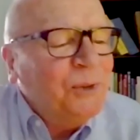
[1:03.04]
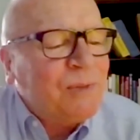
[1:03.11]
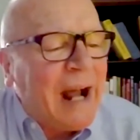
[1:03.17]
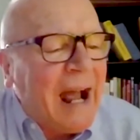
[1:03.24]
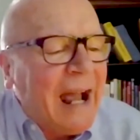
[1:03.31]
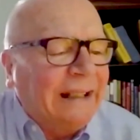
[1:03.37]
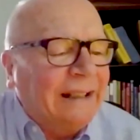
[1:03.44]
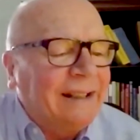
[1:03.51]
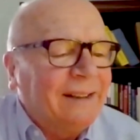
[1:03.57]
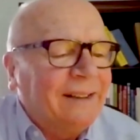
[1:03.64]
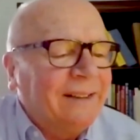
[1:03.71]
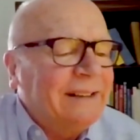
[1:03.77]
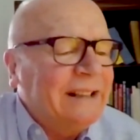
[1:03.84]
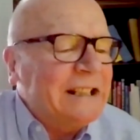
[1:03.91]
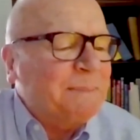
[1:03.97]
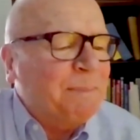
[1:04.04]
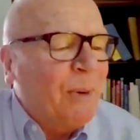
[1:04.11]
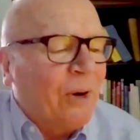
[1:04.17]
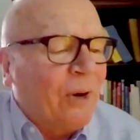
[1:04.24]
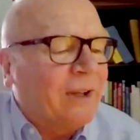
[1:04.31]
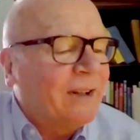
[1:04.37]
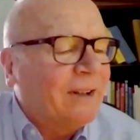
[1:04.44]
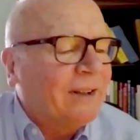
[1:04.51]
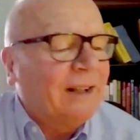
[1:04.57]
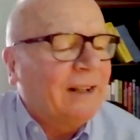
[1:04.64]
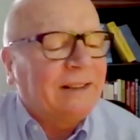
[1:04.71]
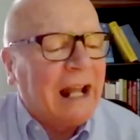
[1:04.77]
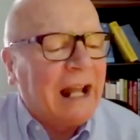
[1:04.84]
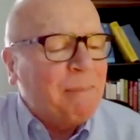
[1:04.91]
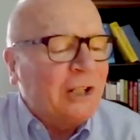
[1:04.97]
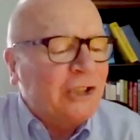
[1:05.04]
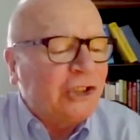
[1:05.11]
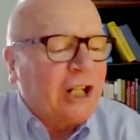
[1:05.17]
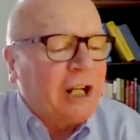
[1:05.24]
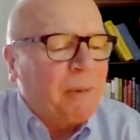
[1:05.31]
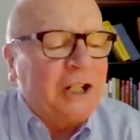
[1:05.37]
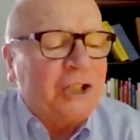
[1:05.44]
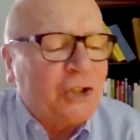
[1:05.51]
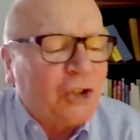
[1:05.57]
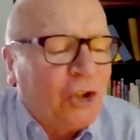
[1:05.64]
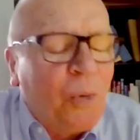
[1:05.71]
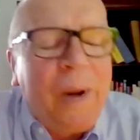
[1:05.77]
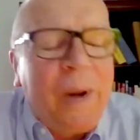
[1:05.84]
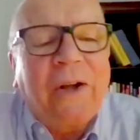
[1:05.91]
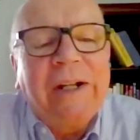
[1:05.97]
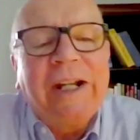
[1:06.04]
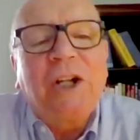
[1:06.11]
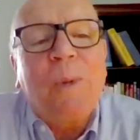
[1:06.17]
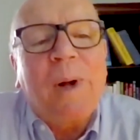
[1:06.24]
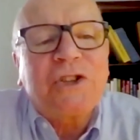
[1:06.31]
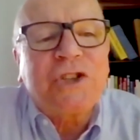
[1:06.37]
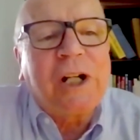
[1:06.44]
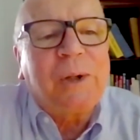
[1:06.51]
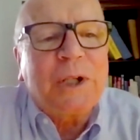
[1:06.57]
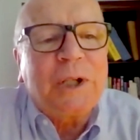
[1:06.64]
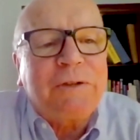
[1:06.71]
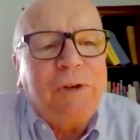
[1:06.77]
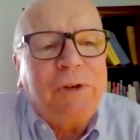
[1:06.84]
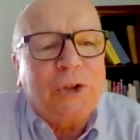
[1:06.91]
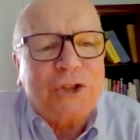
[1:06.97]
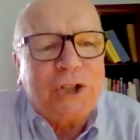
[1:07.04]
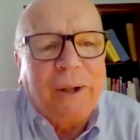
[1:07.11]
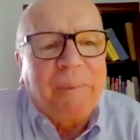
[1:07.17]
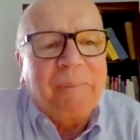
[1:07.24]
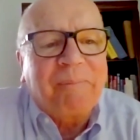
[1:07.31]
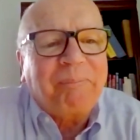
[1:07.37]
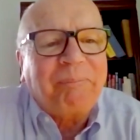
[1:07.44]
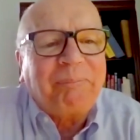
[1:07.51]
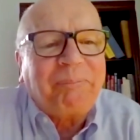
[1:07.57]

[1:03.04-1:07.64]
you write this book, Climate Generation, Awakening to Our Children's Future?